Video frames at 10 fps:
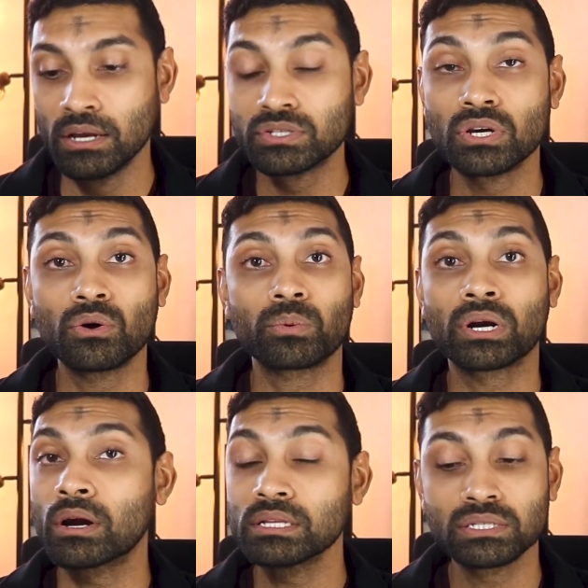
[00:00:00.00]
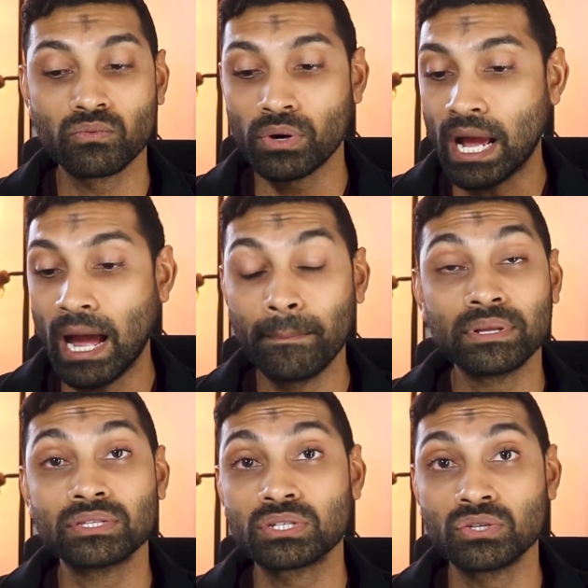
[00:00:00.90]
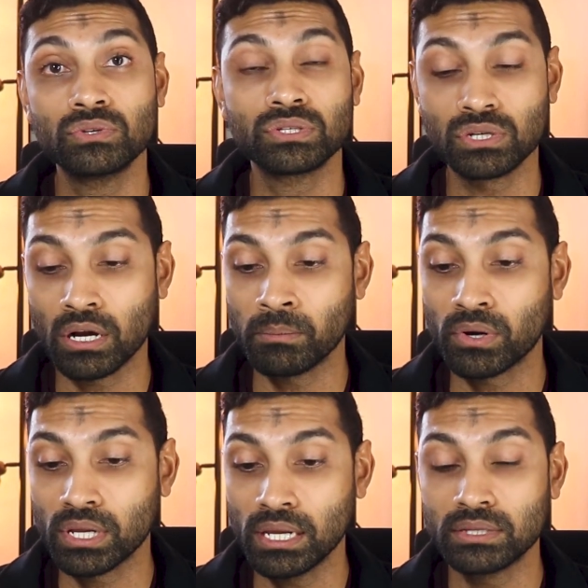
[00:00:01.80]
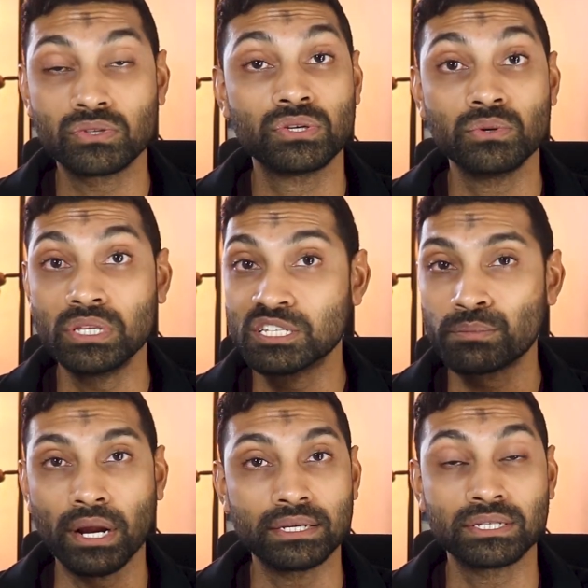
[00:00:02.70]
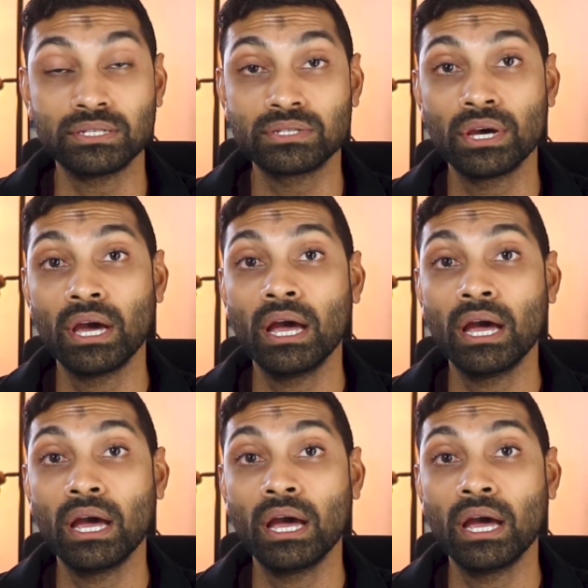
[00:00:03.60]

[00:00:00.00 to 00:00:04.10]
So regardless of what happens to the stock market, to these prices,